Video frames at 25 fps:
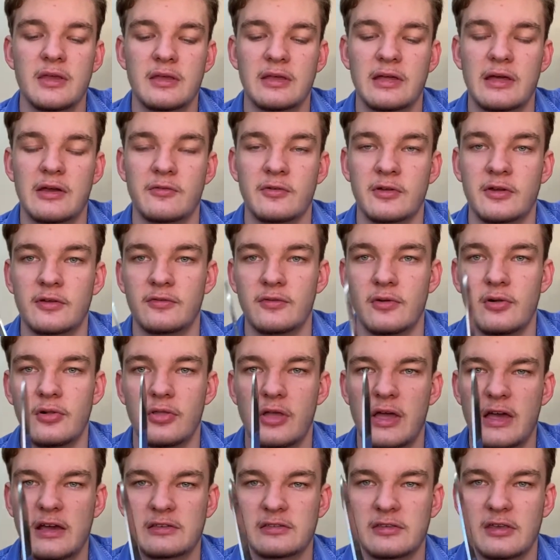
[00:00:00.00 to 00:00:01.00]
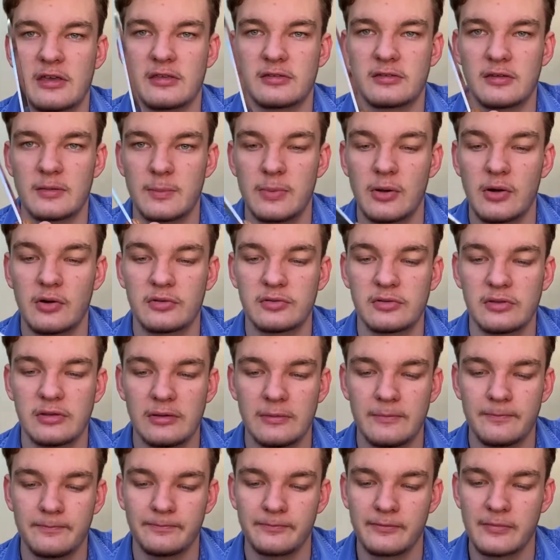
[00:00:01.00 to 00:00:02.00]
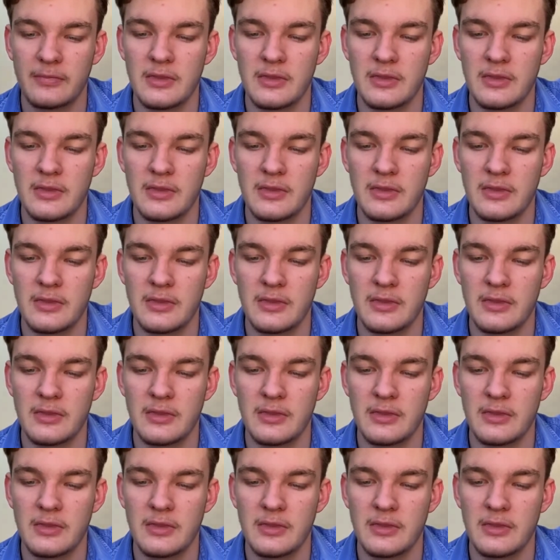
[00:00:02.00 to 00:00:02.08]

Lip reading: get rid of all the excess epoxy,